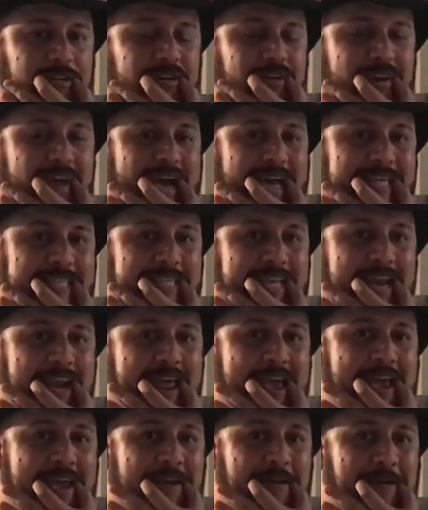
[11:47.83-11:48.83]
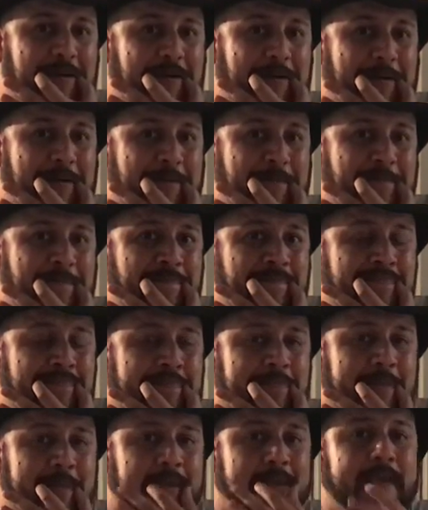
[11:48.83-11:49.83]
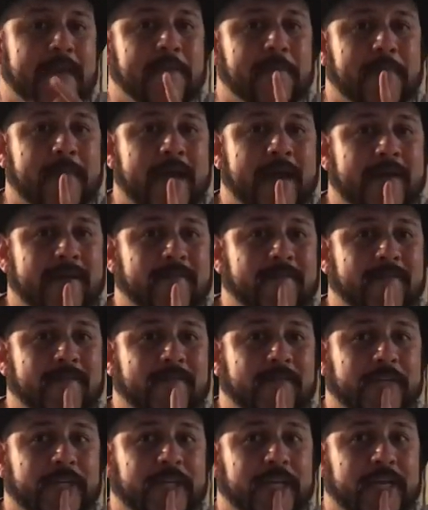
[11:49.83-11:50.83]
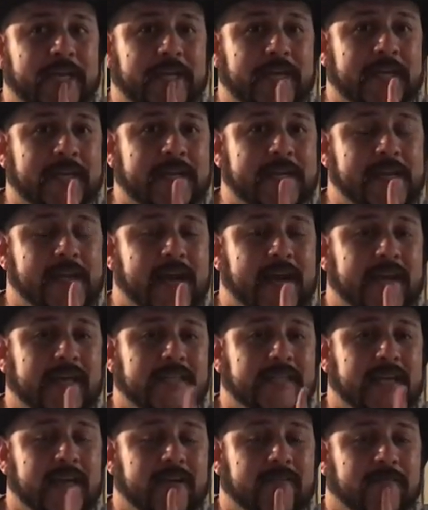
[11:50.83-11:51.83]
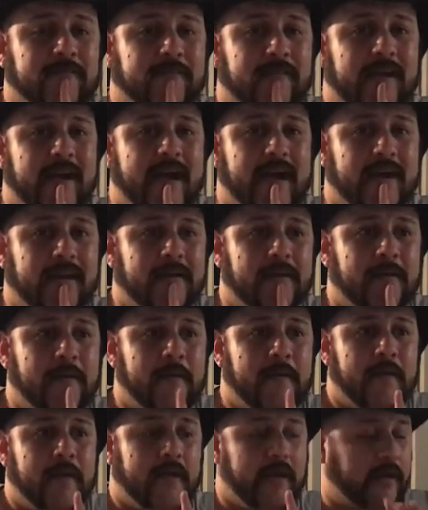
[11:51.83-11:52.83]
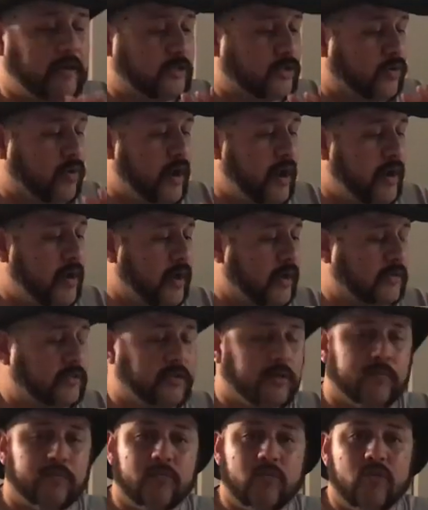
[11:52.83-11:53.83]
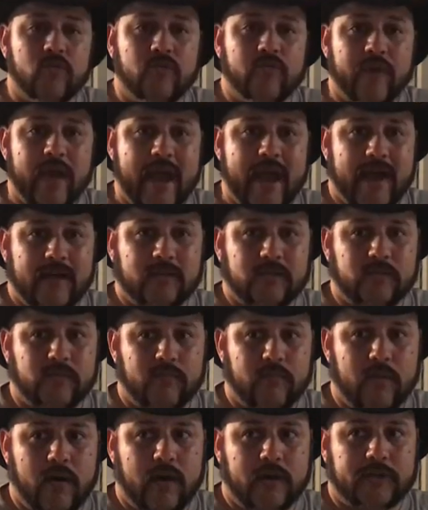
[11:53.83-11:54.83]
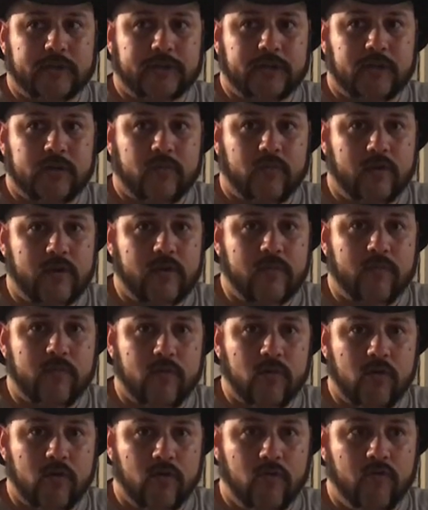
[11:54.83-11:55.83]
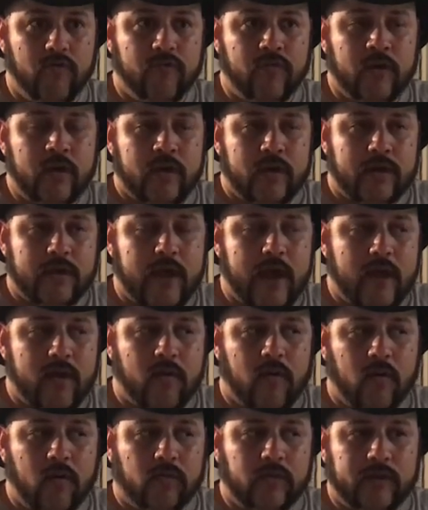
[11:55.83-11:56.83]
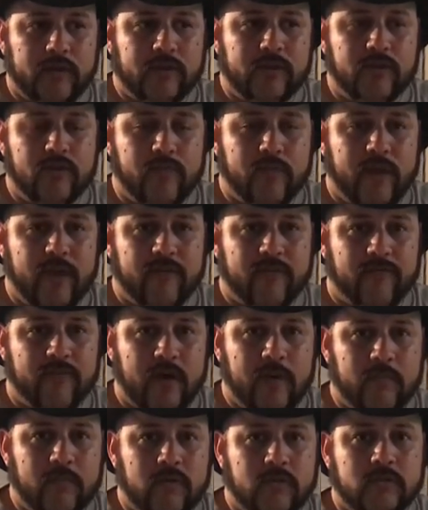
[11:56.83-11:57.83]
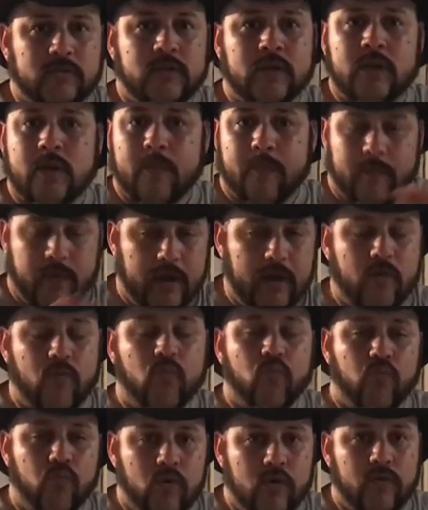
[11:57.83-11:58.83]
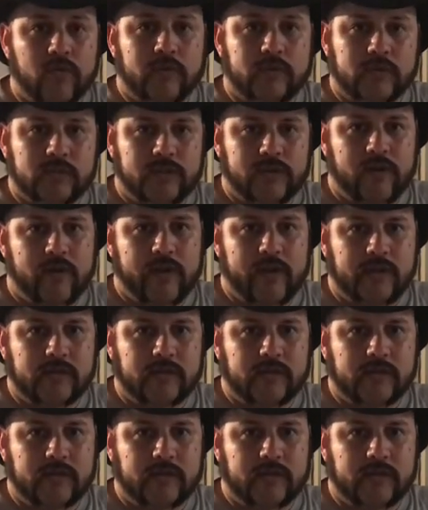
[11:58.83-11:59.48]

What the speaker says: are nice and anchored. Keep that chin nice and flat, and try not to move as much. When you move, not only do you make fumbles, but it ruins your